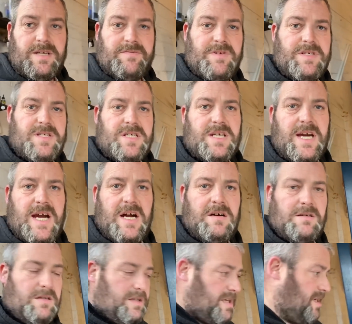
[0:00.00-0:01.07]
this to
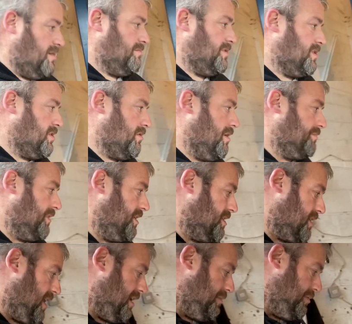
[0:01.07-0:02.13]
Gal and get him to scrub this
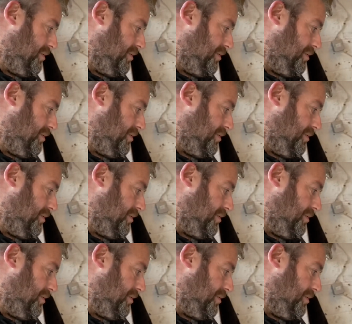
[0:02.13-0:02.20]
up.